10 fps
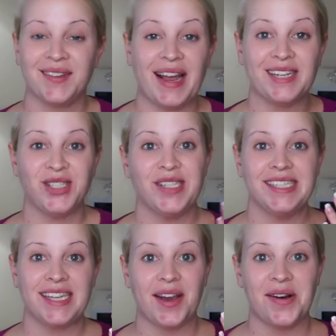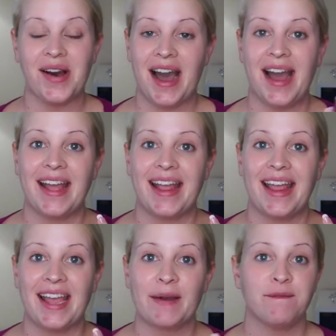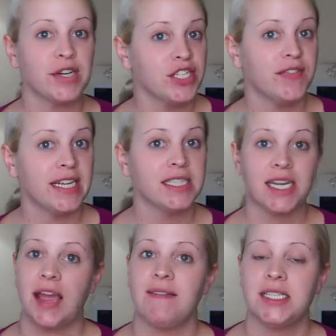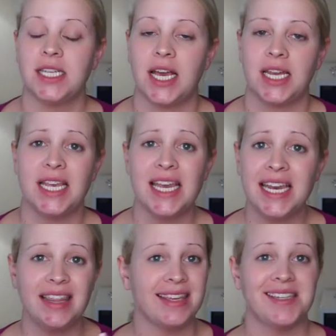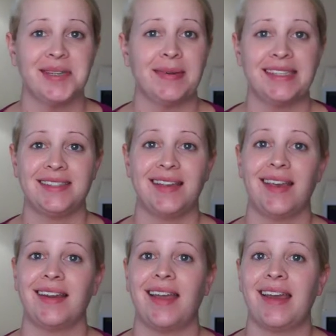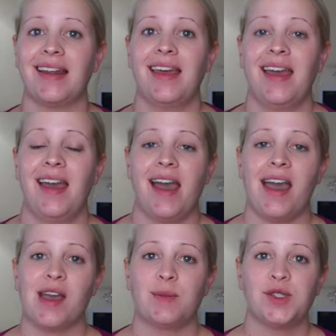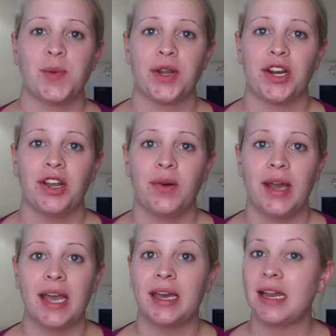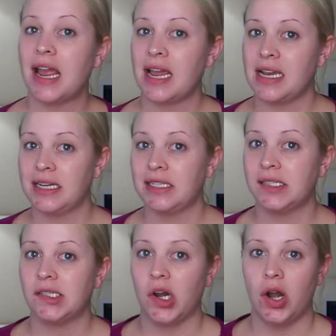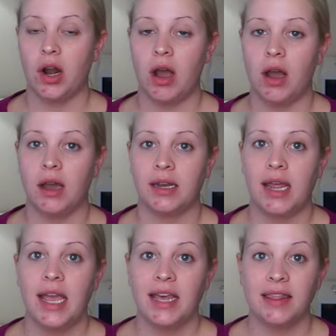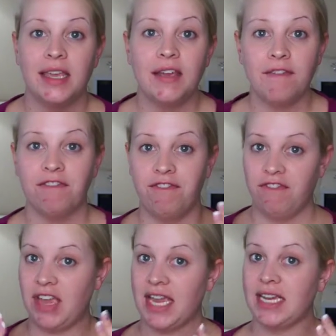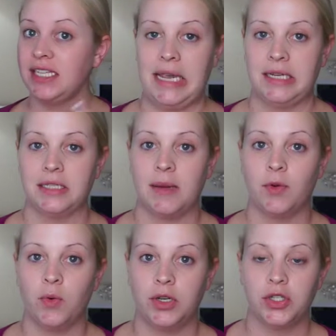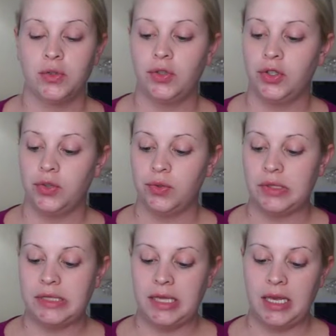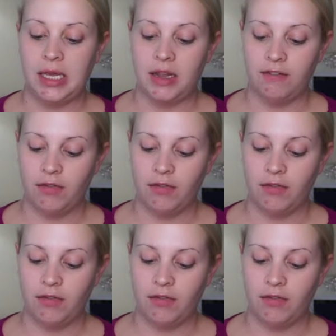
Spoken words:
so as you can tell, I am fresh-faced. I haven't done anything to my skin yet. So we're gonna go ahead and start on the face. And I'm going to use the